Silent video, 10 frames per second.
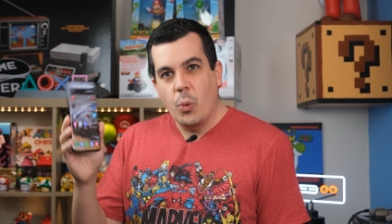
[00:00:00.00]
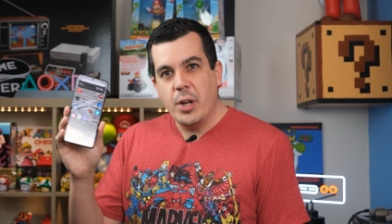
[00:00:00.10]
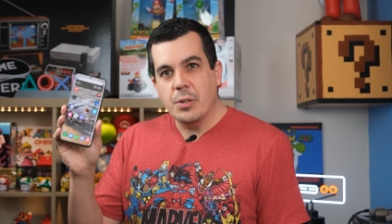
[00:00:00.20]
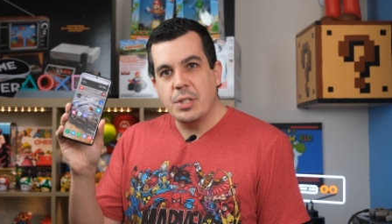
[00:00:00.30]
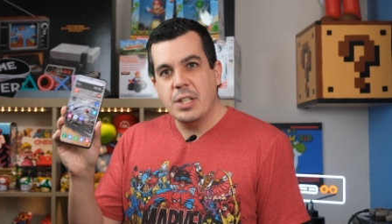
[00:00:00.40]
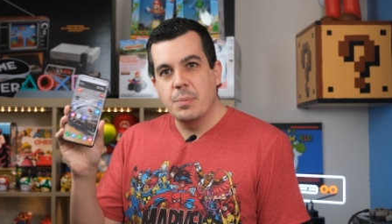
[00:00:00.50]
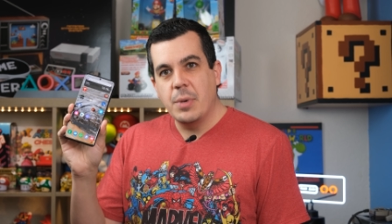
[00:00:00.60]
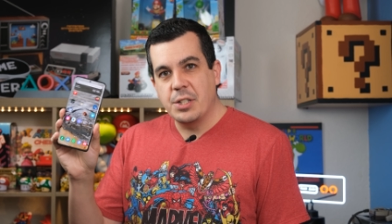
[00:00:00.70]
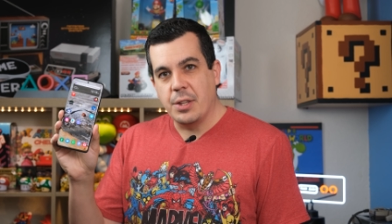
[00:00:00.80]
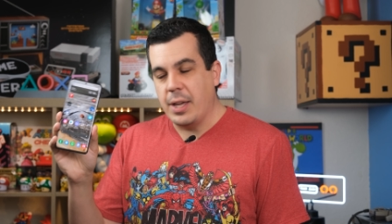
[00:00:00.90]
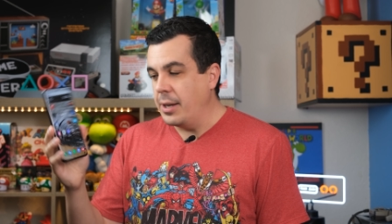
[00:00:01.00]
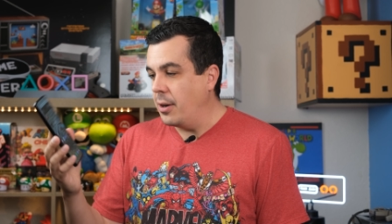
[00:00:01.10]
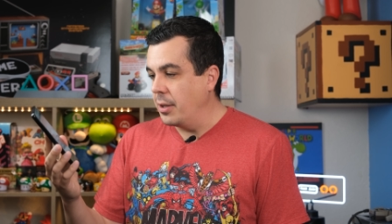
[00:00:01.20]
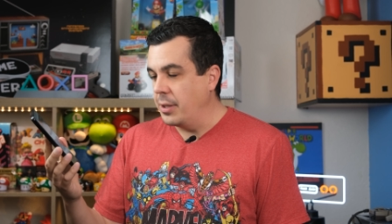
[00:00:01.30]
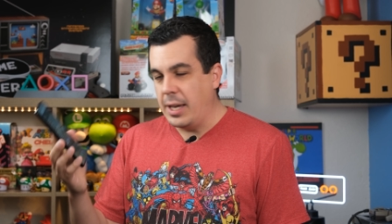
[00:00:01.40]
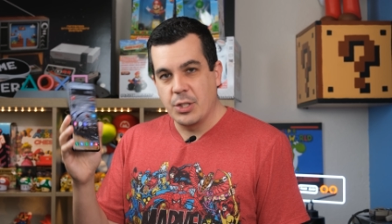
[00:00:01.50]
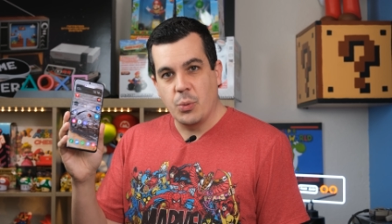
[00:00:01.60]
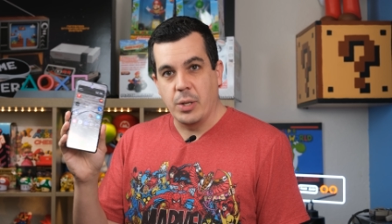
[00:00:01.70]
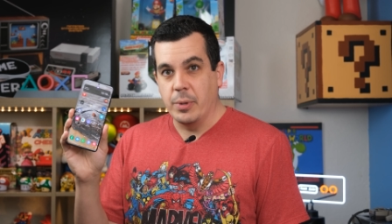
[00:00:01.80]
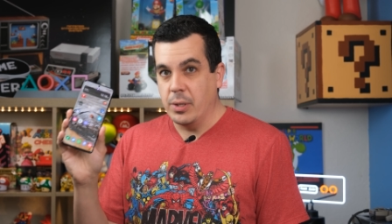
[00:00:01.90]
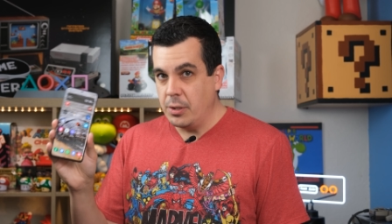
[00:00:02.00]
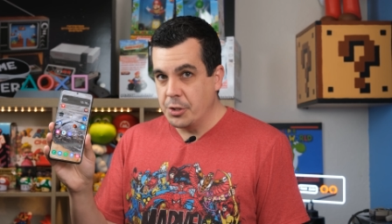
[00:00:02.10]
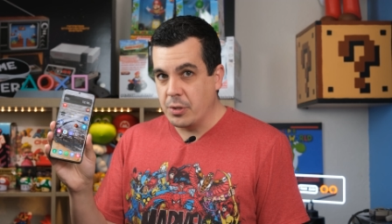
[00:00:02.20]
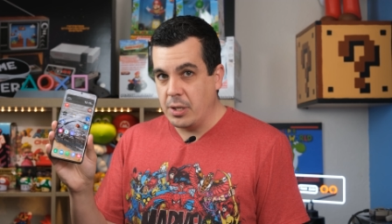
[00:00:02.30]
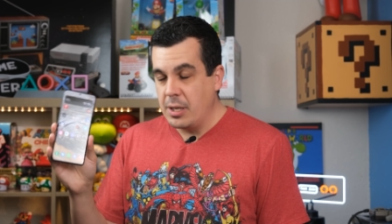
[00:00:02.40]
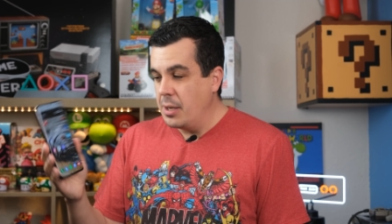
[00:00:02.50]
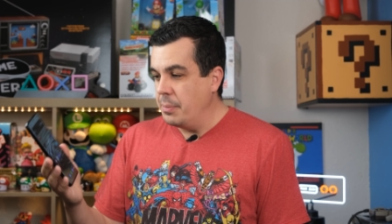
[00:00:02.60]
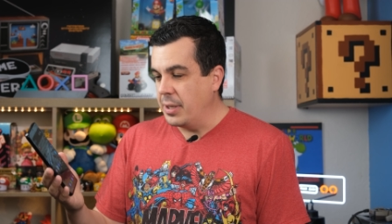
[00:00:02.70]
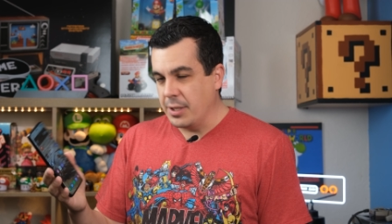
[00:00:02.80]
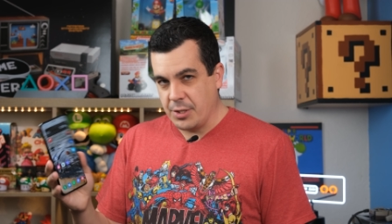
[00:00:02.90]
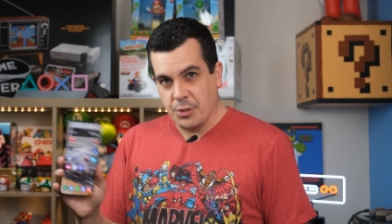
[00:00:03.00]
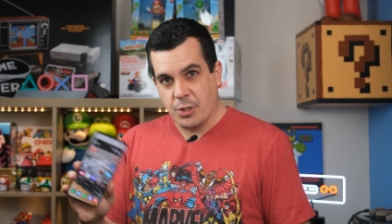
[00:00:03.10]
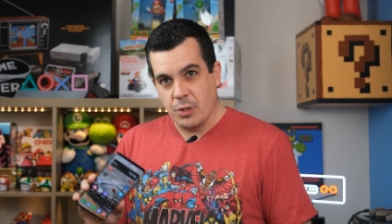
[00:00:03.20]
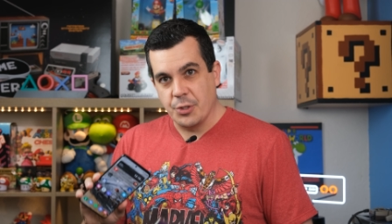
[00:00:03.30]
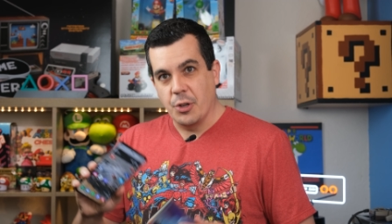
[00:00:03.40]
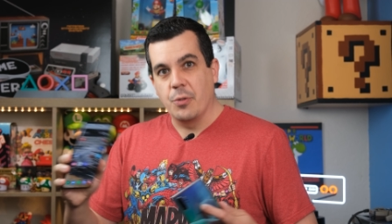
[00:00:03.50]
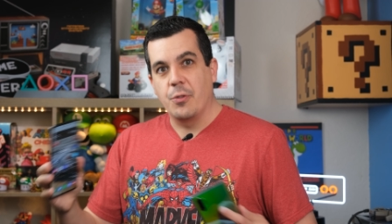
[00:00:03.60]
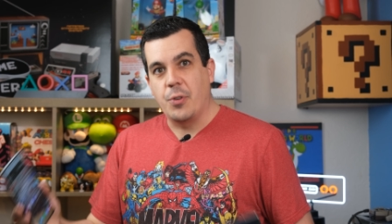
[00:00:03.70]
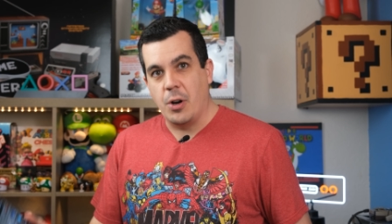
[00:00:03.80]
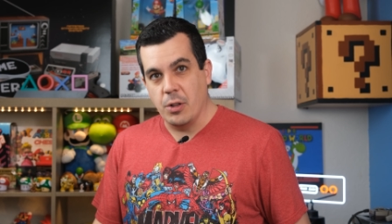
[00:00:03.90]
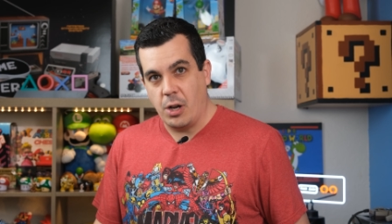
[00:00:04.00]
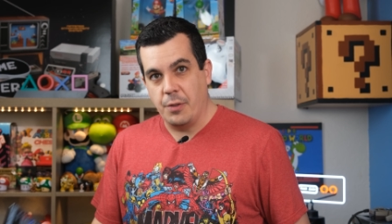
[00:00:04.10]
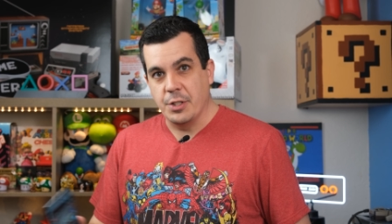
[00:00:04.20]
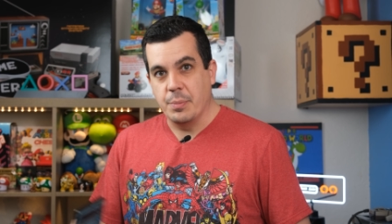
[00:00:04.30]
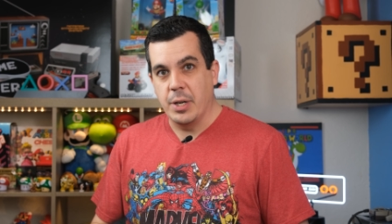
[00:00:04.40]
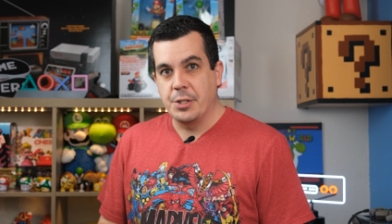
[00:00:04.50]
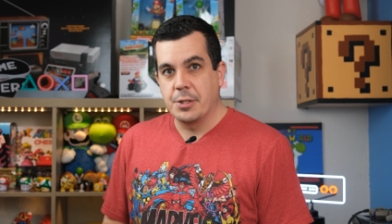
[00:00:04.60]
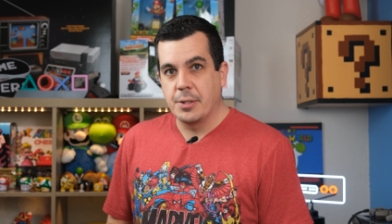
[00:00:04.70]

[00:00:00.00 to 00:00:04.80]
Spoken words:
where you don't see as much of that on the S21 Ultra because those curves don't fall off as much.